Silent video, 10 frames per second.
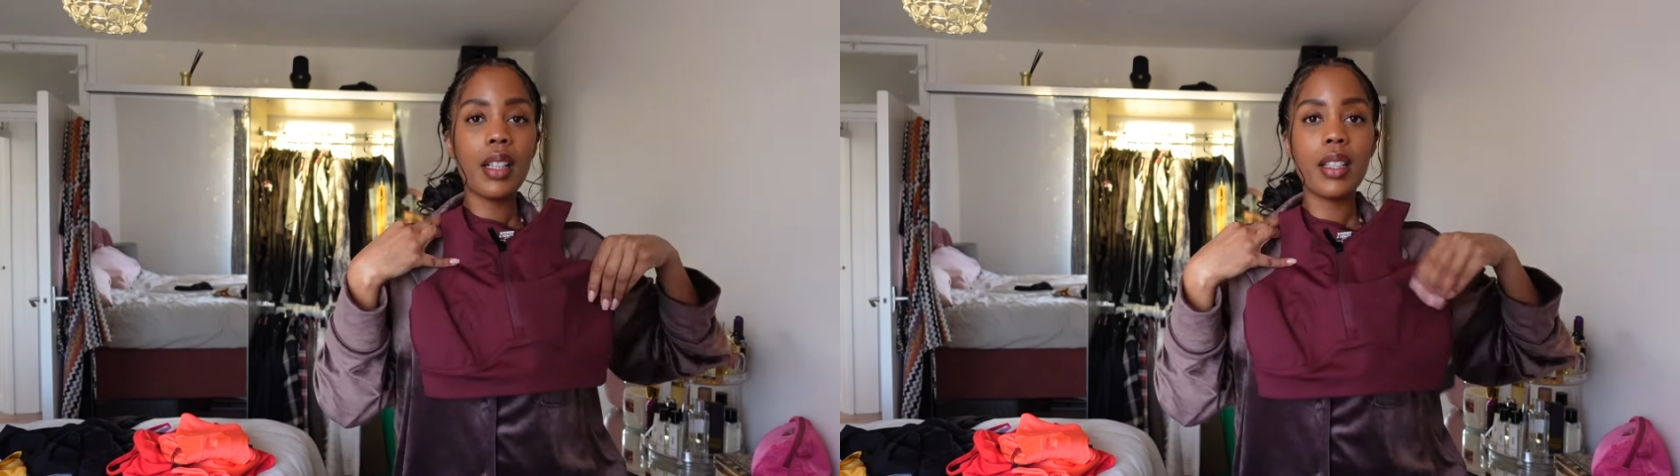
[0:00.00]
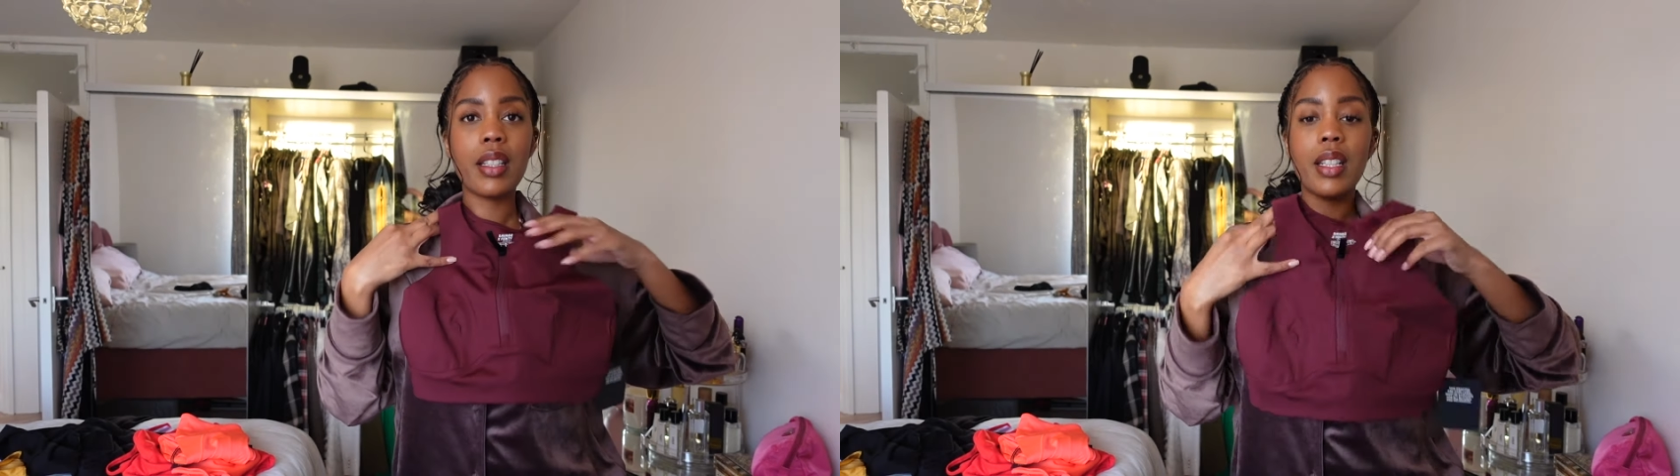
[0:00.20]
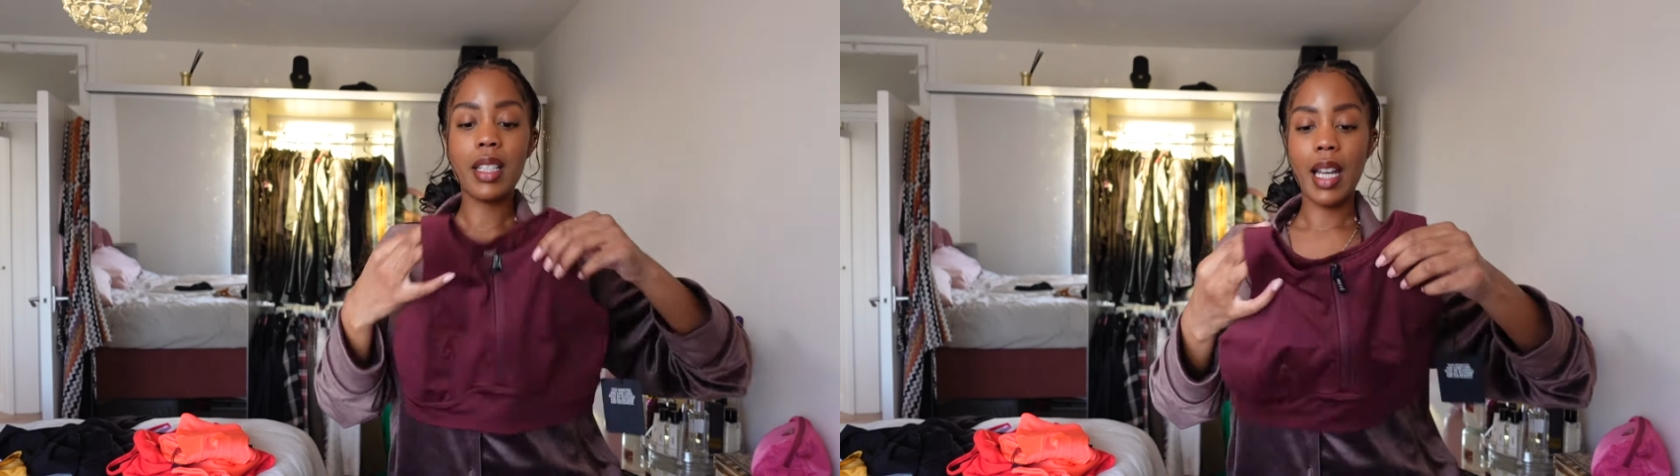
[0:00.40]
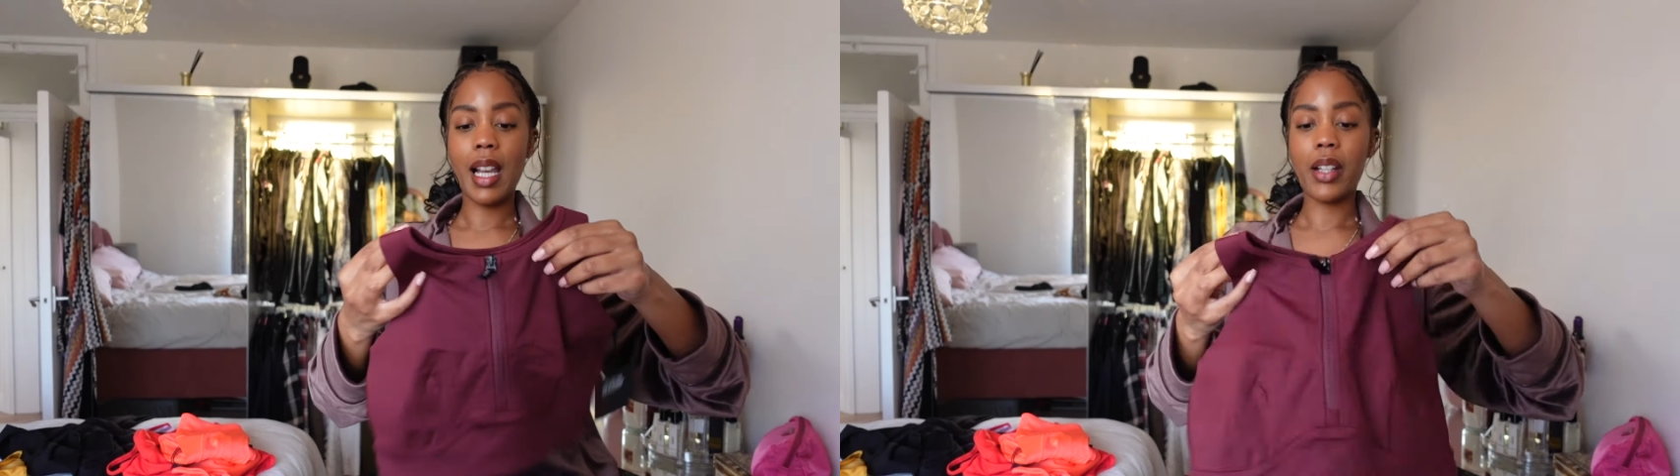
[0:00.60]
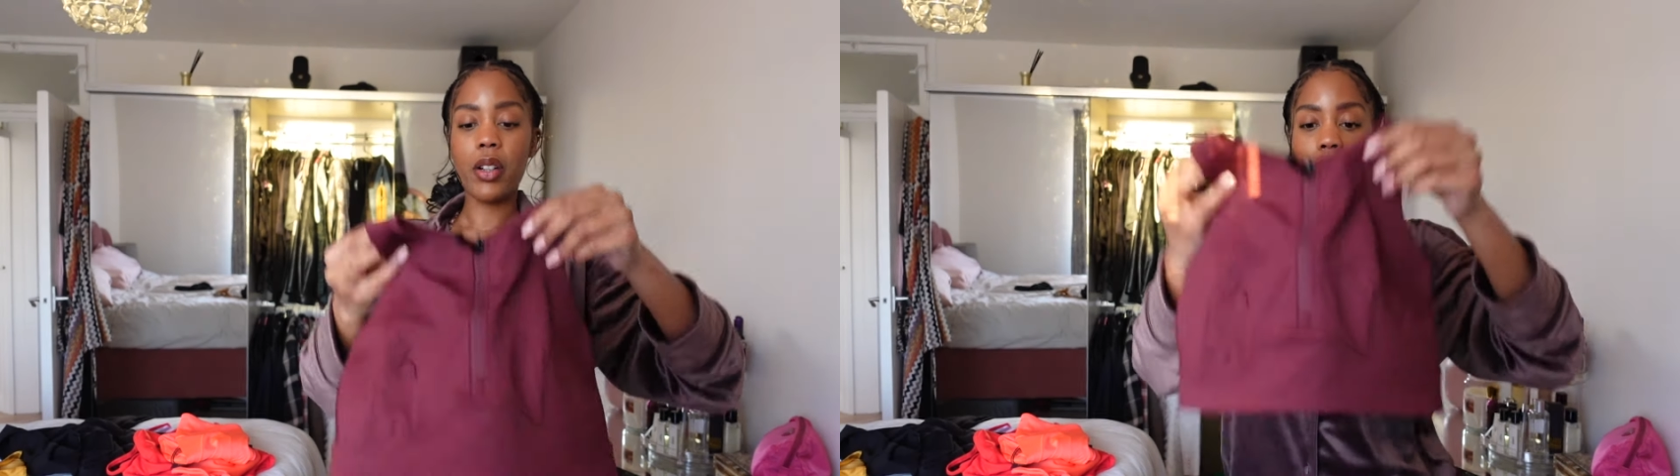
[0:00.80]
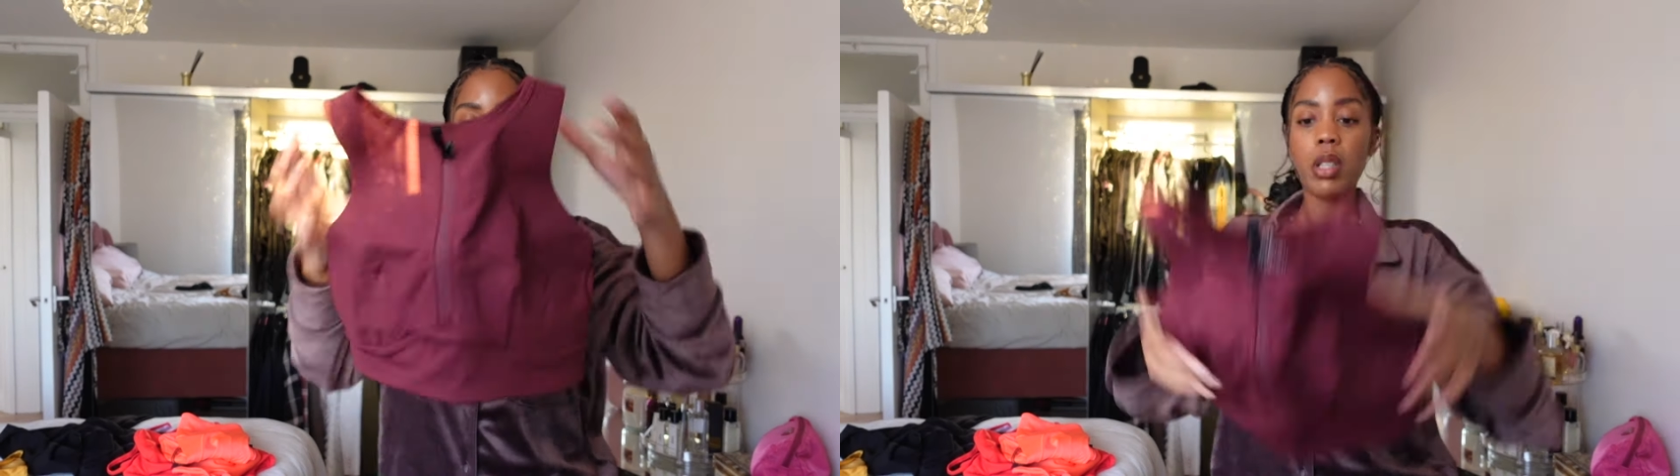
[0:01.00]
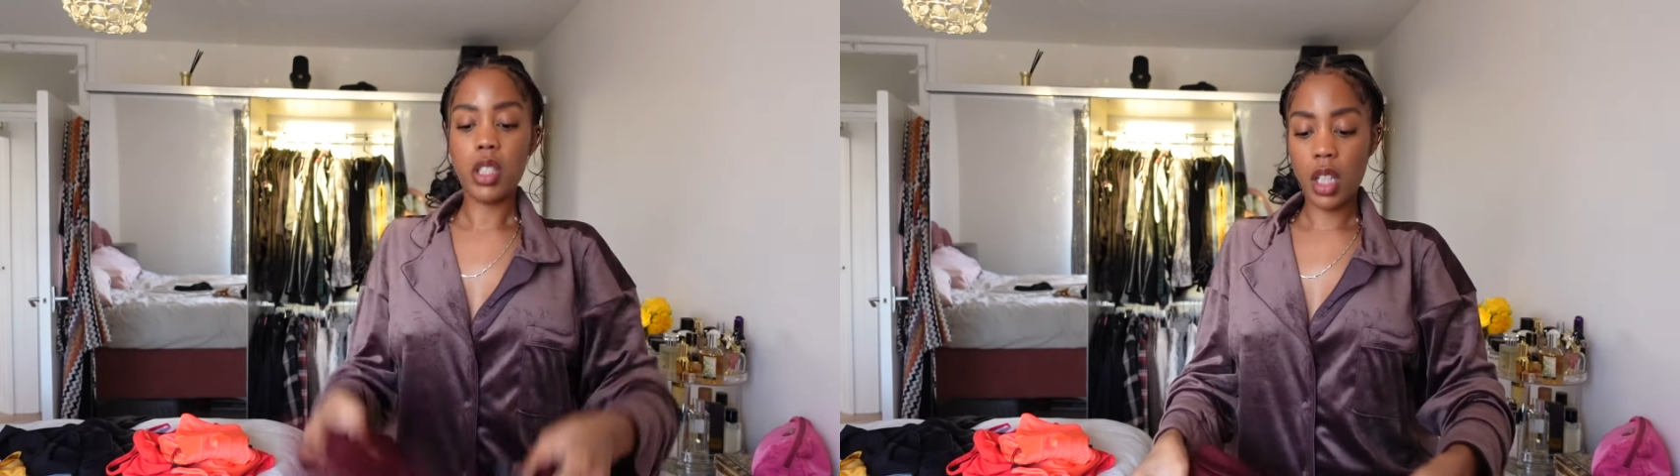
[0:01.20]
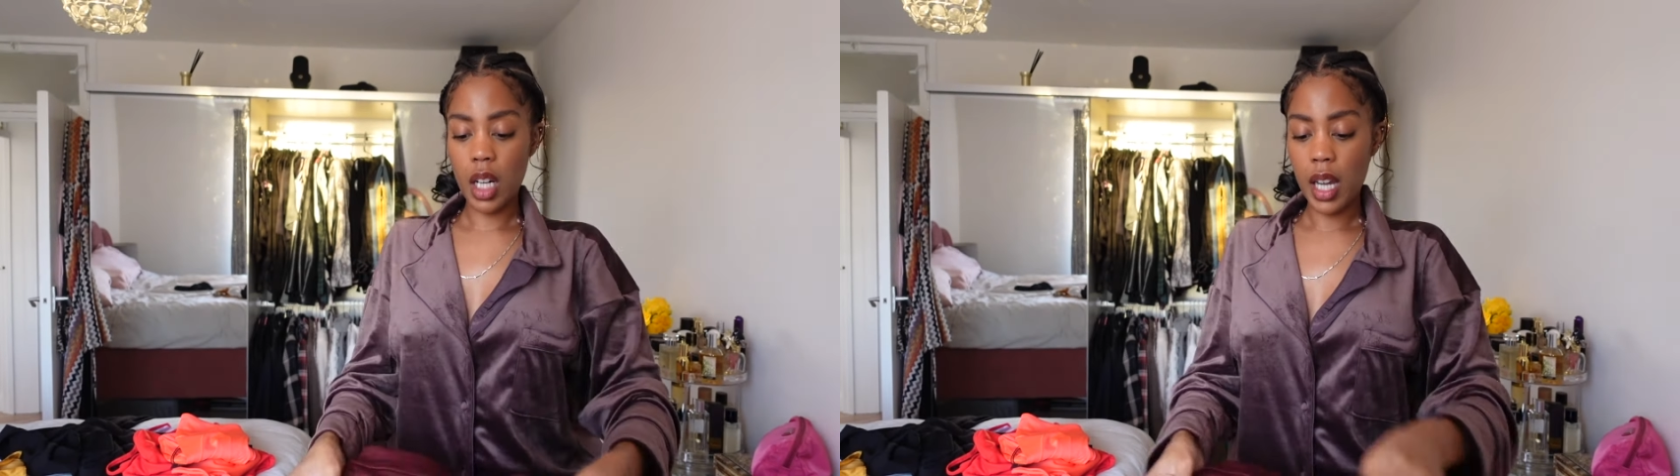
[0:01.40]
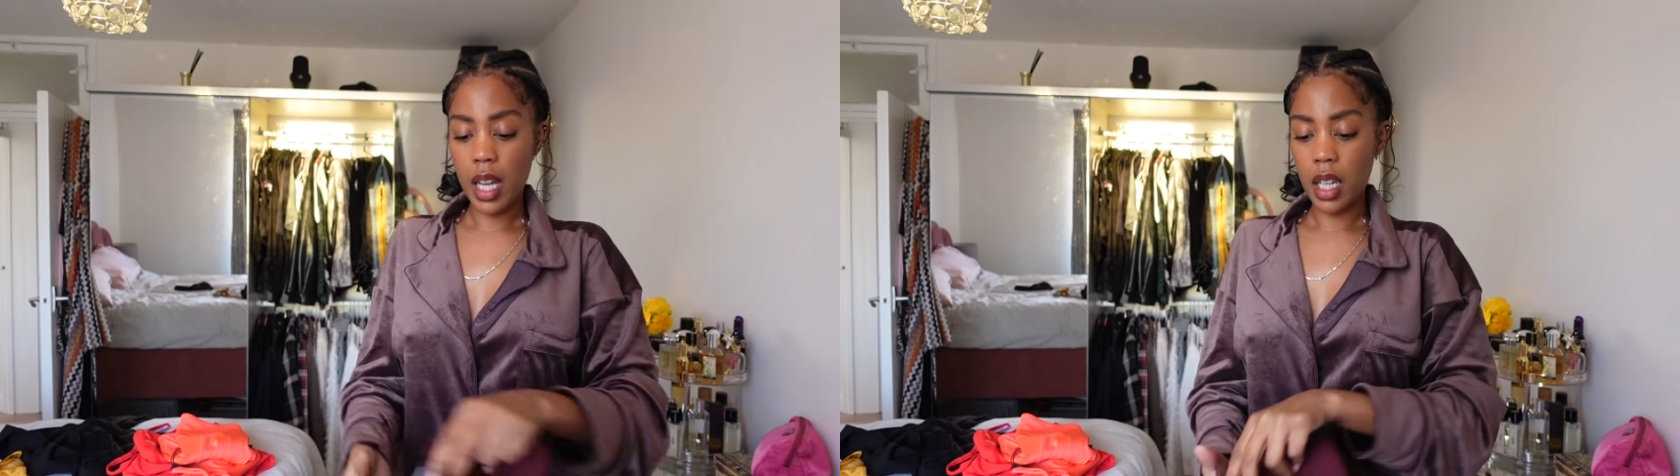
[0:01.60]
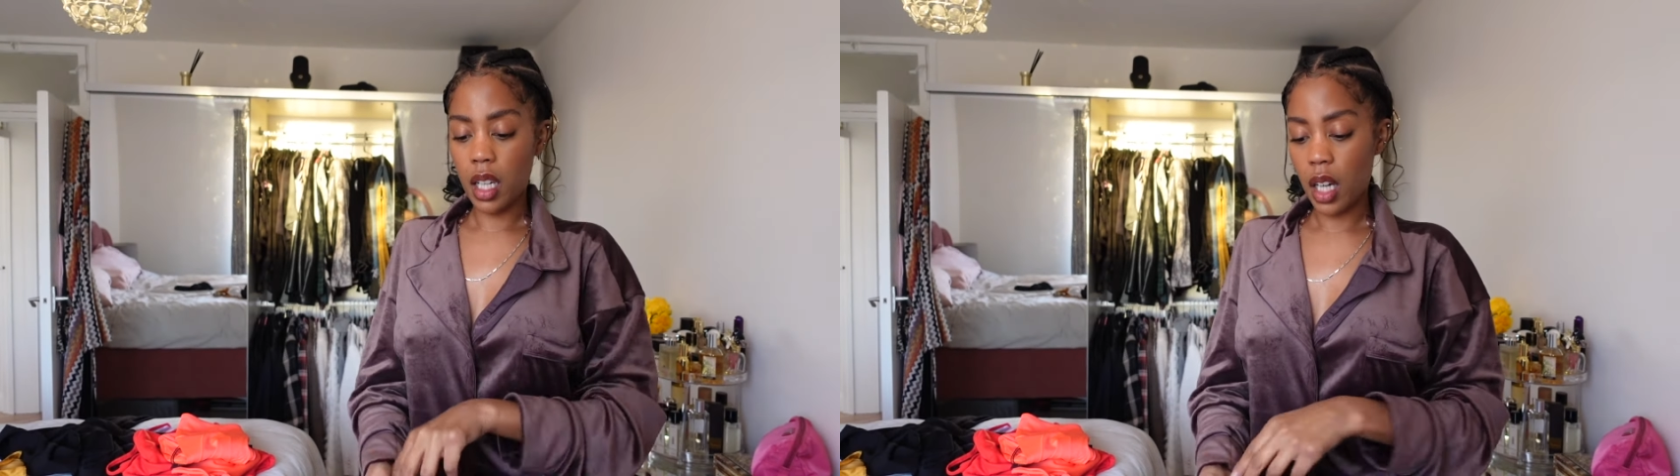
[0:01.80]
detailing on it, which I
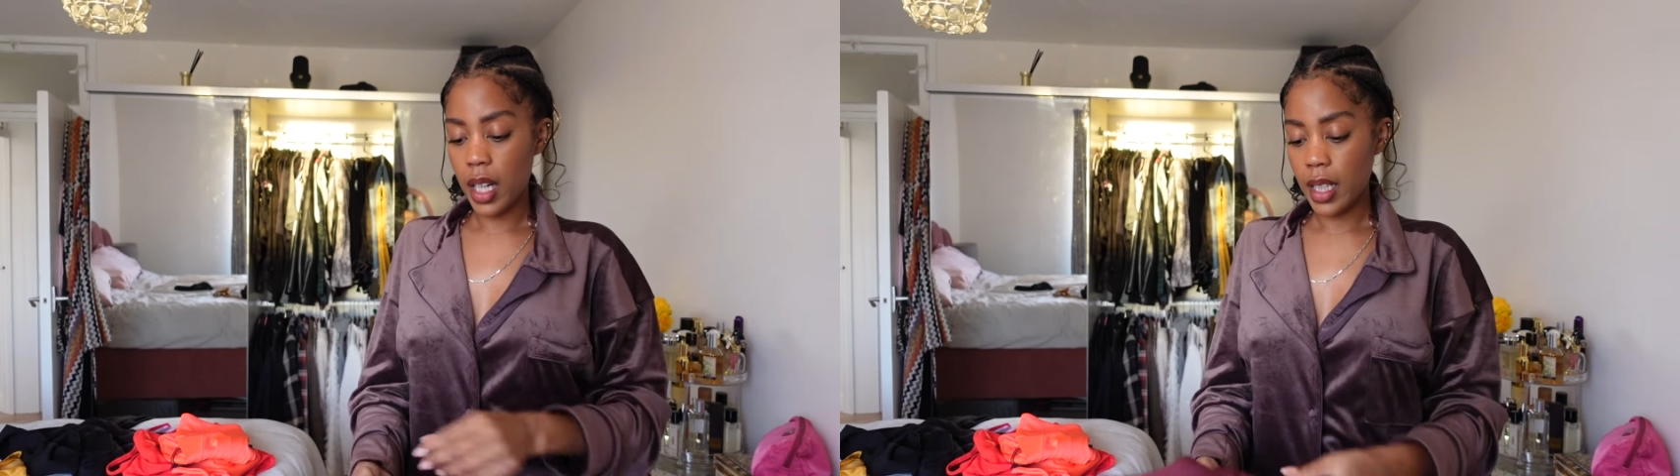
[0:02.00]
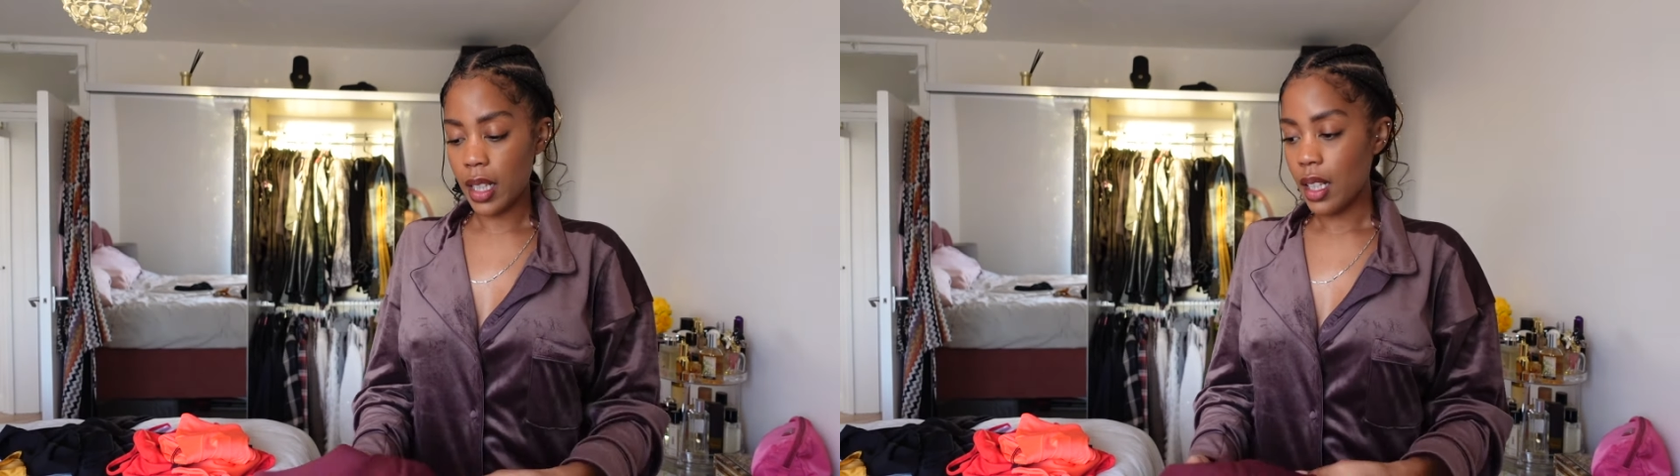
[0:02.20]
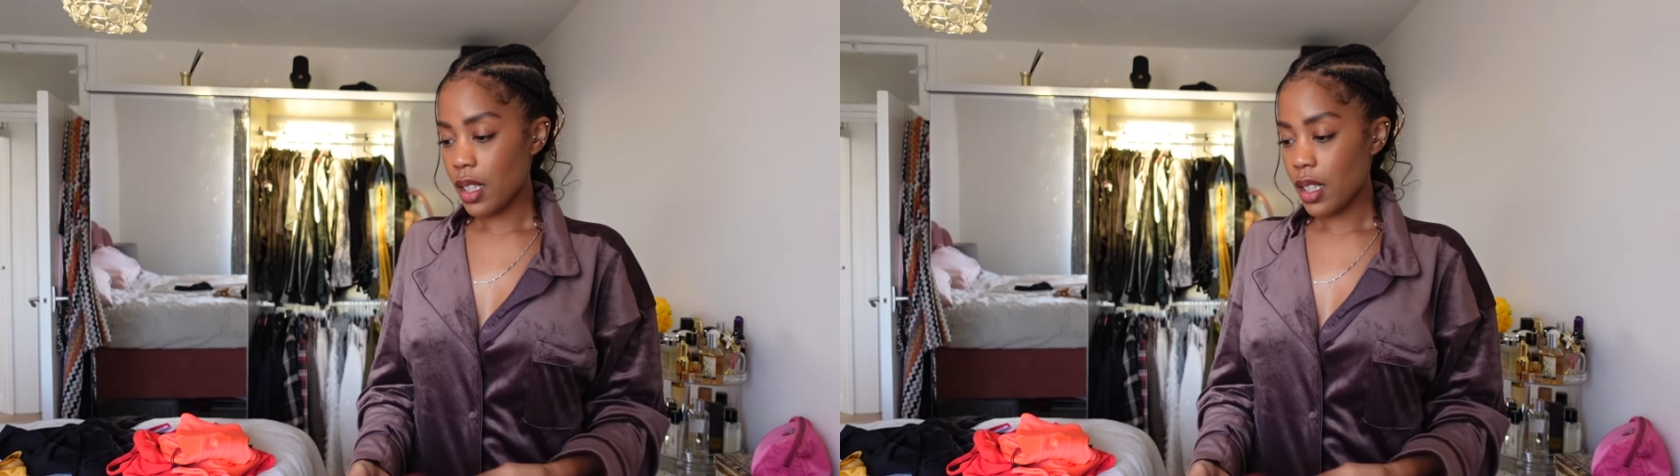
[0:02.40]
like.